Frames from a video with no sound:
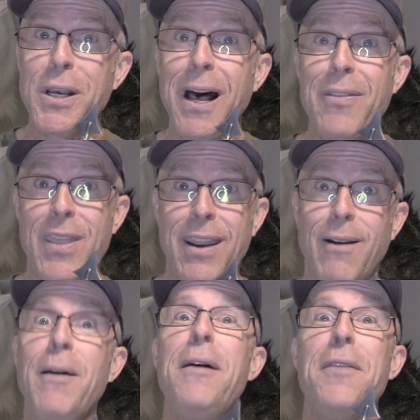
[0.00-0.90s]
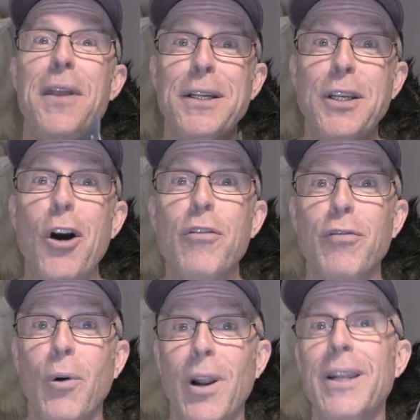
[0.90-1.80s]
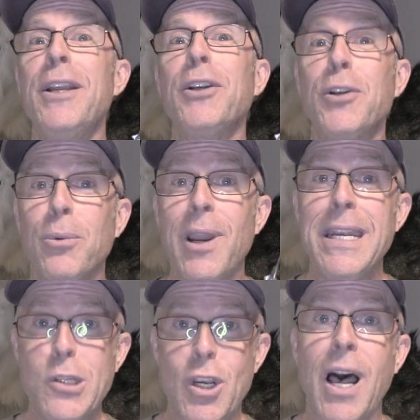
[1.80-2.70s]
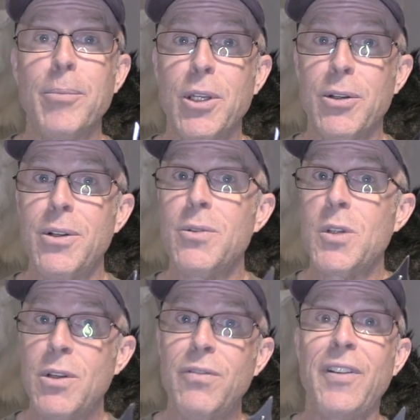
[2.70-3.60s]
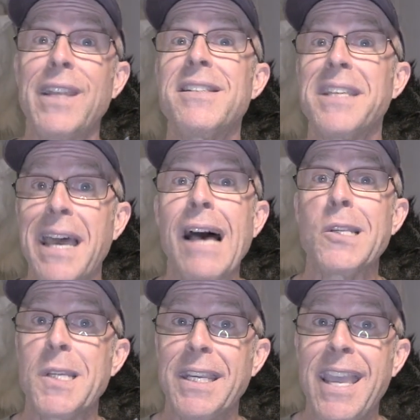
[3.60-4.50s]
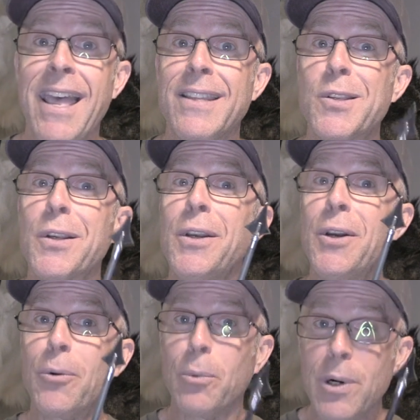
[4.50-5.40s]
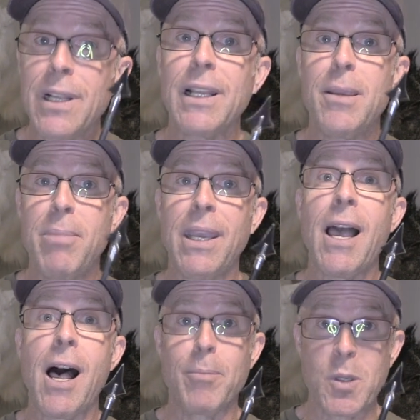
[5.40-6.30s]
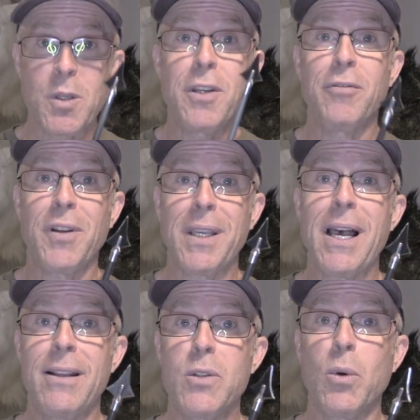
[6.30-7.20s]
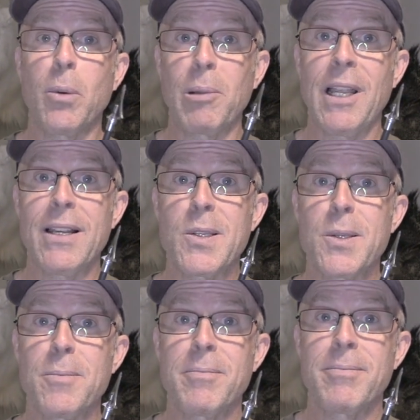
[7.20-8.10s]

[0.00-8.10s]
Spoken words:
cut there, then go for it. Great job, Kudu. Two fantastic heads. Really big ups for the Contour Plus.